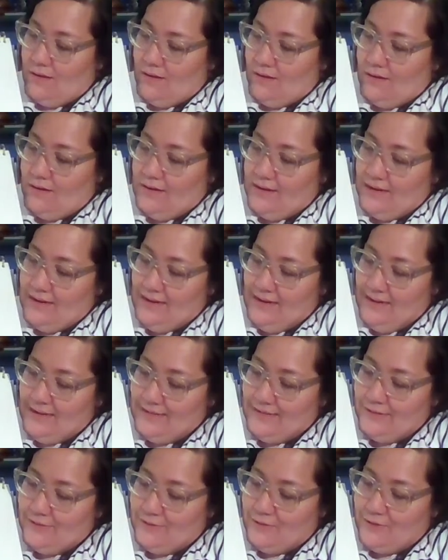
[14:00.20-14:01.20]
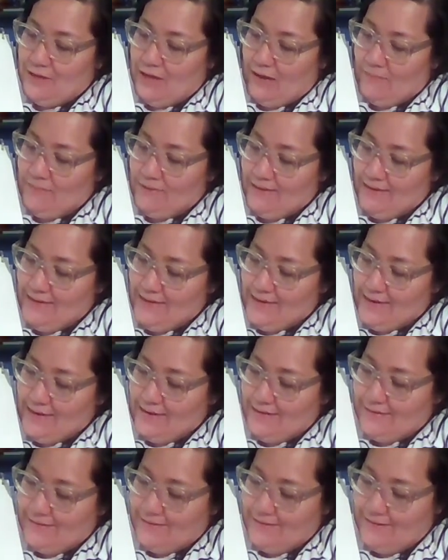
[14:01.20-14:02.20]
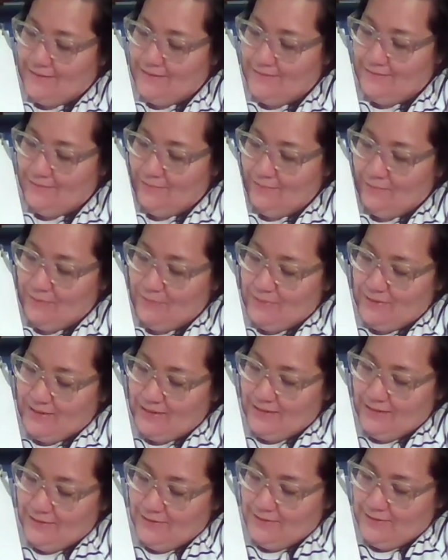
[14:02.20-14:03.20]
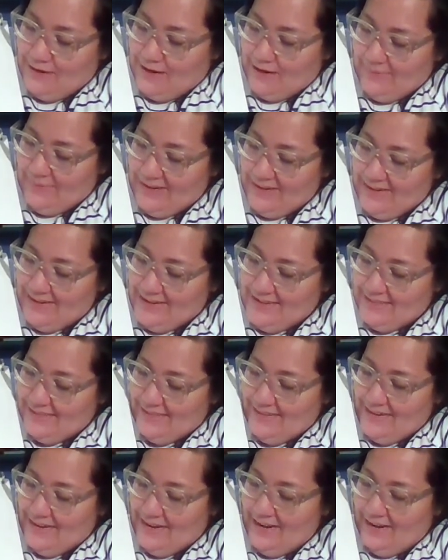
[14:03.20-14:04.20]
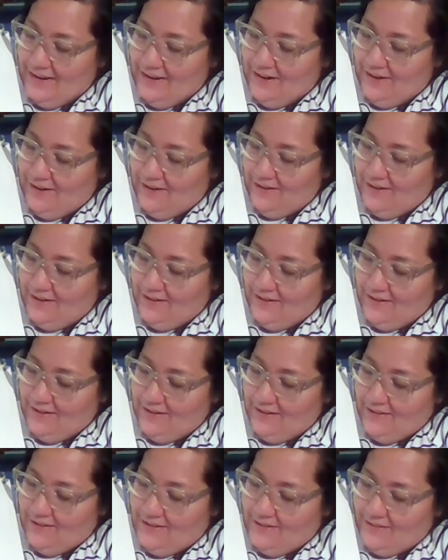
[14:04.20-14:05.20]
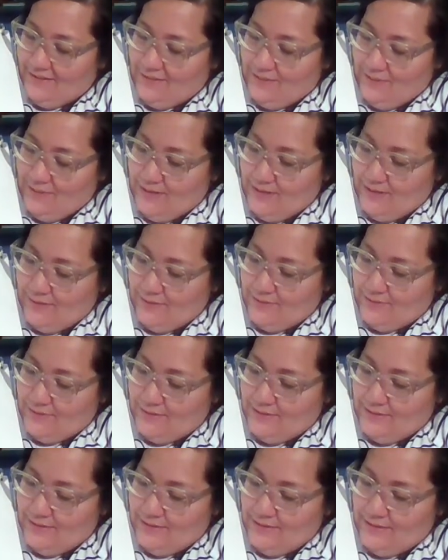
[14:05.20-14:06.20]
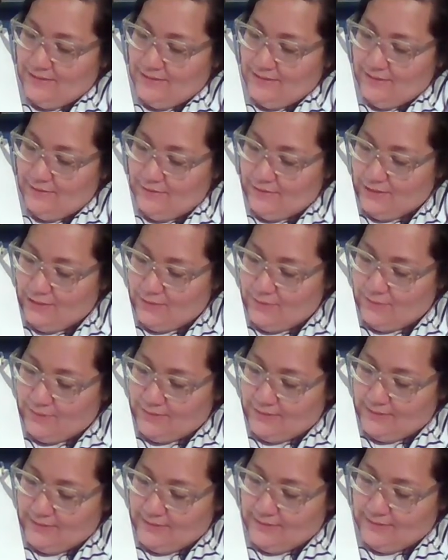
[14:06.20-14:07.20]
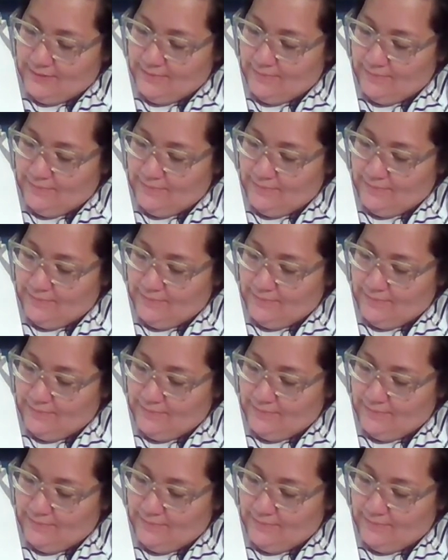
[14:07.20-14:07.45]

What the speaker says: And again, he has little knobby knees. So I'm going to put his little knobby knees in there. So cute. And his little toesies.